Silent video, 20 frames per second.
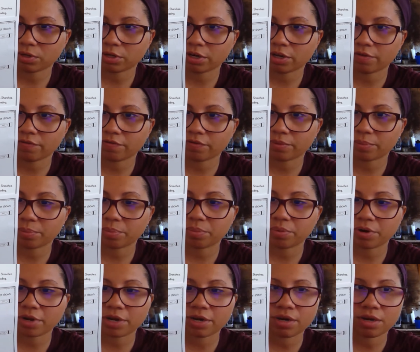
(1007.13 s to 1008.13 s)
Waiting for
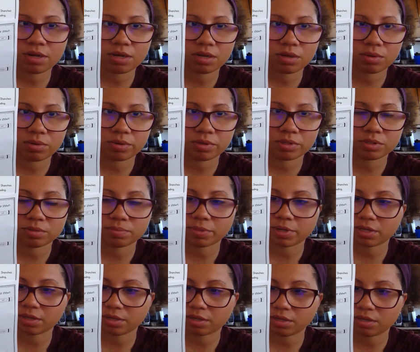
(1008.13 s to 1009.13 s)
Brenda or
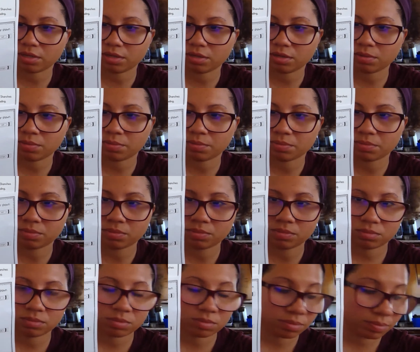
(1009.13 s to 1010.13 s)
Isabella
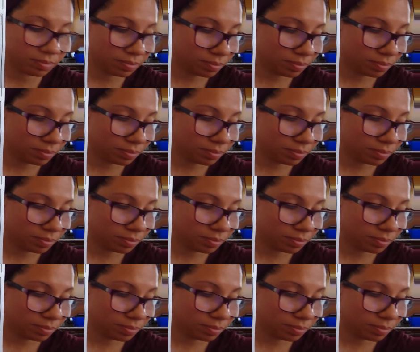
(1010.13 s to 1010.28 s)
M.